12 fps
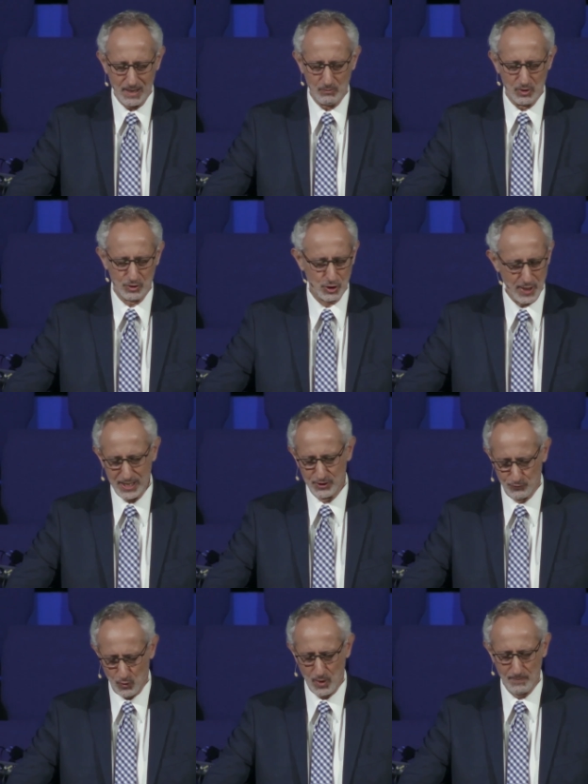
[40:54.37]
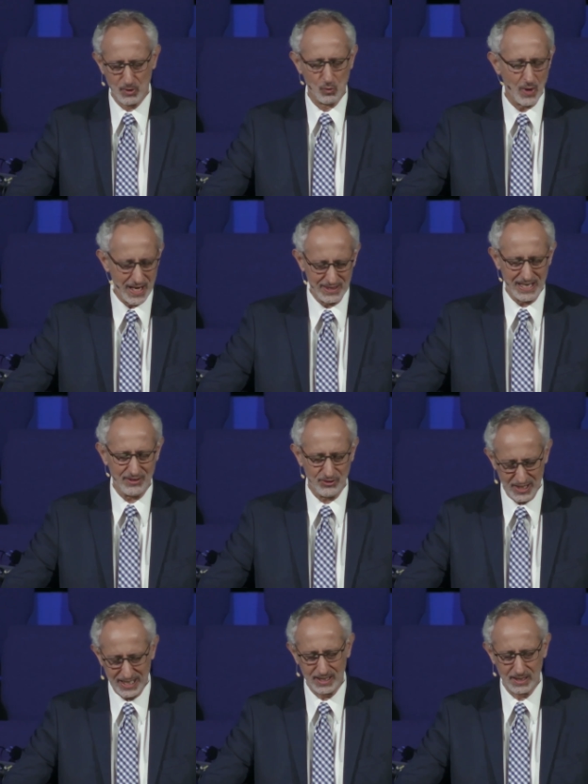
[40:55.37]
and will transform the way they
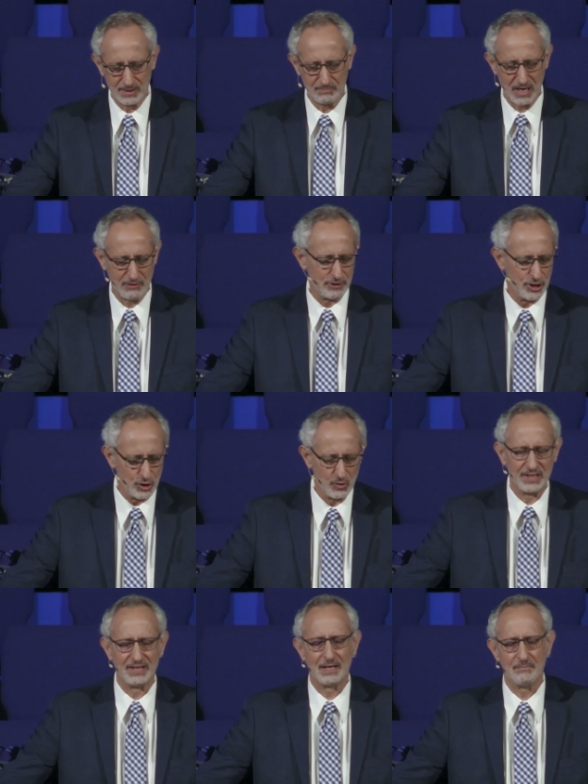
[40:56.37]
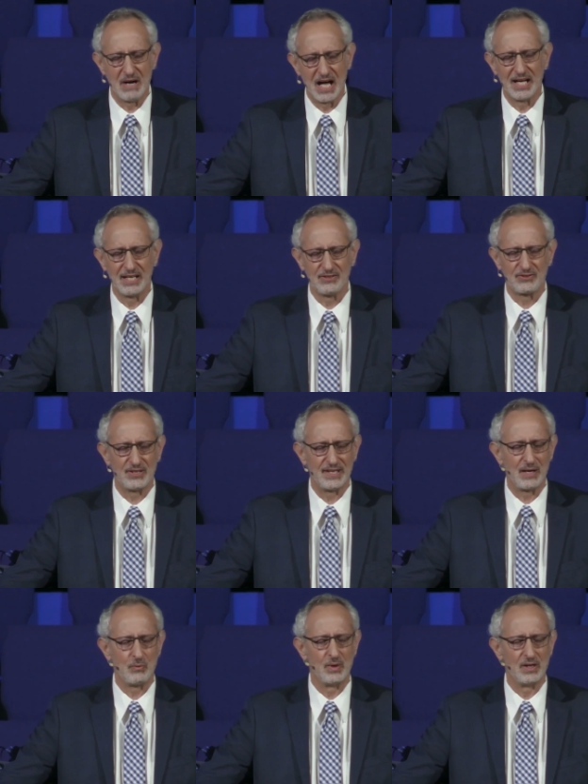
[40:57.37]
think by renewing their minds, and
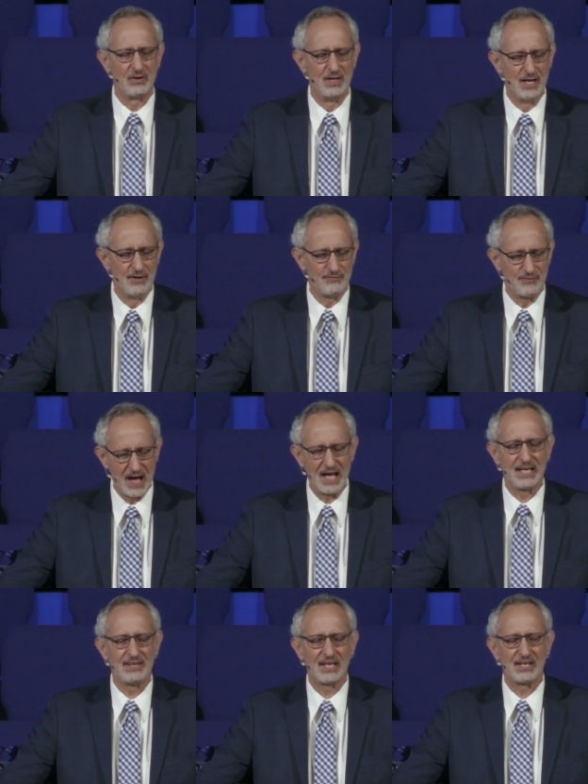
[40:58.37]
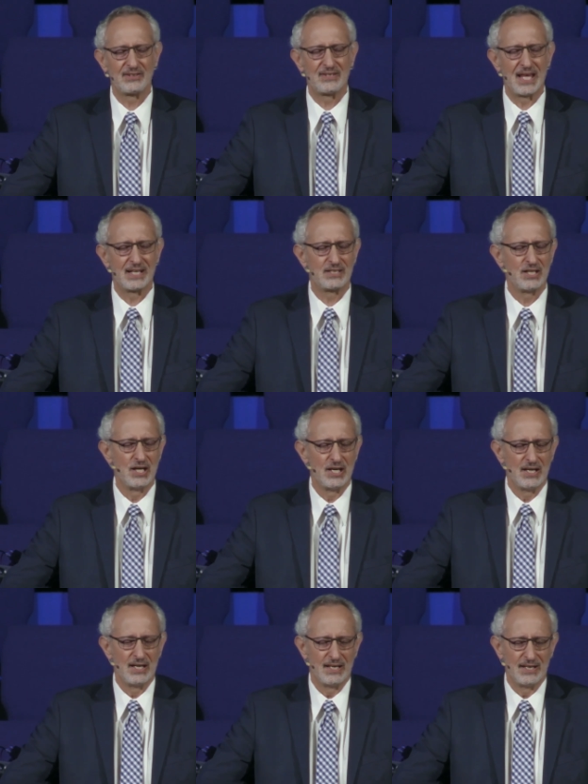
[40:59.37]
they will find that. that
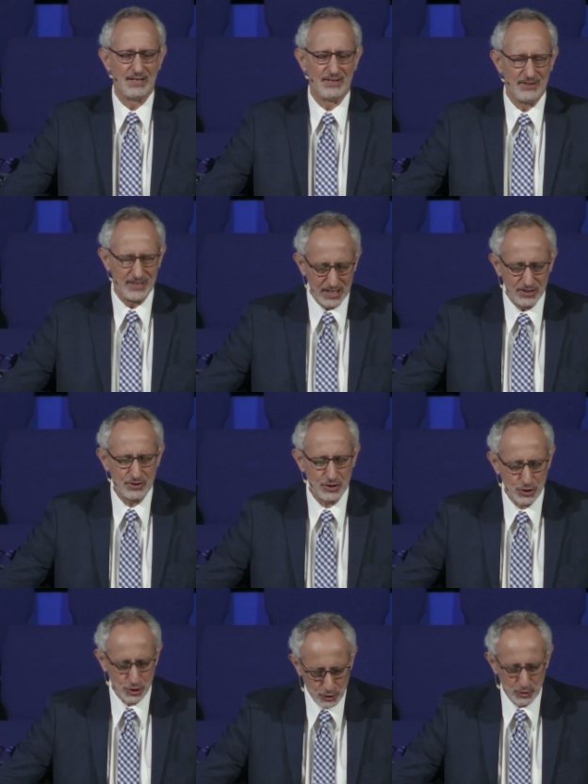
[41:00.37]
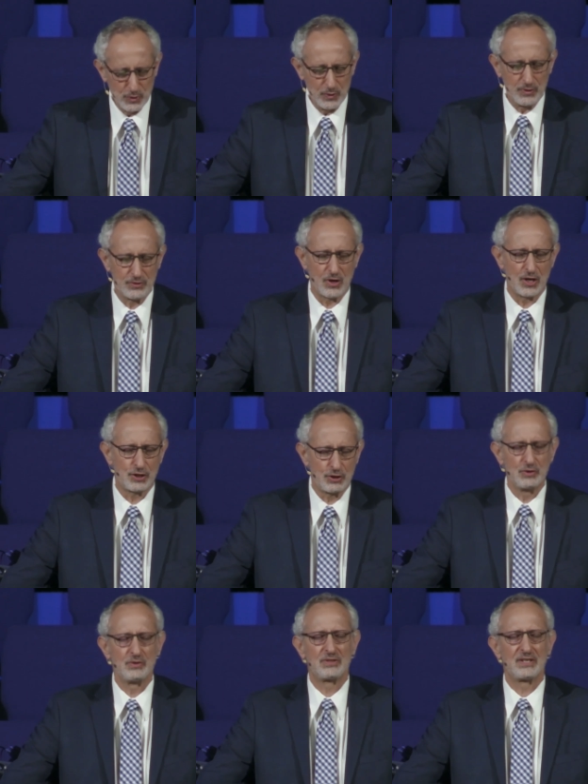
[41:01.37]
these truths are
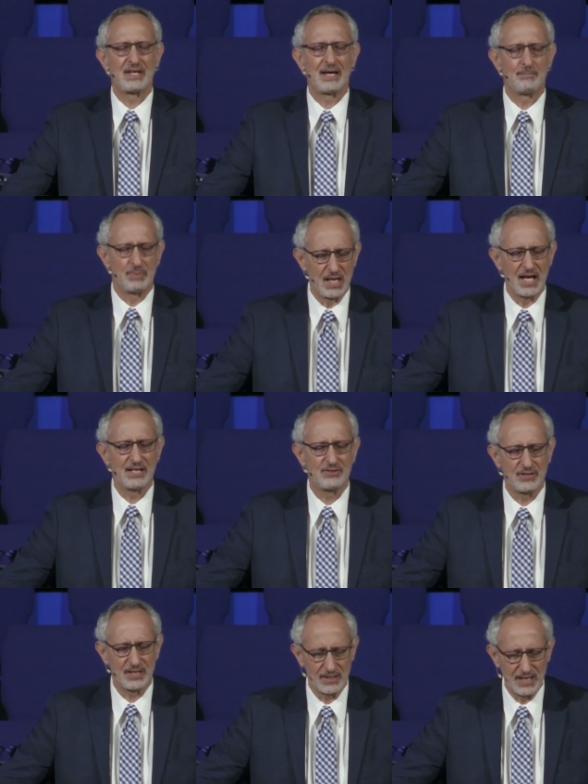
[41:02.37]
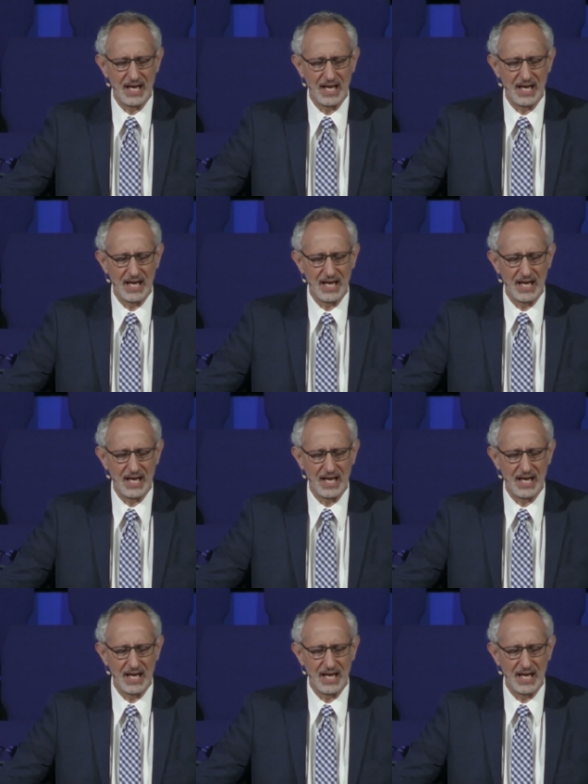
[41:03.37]
truths that they apply to their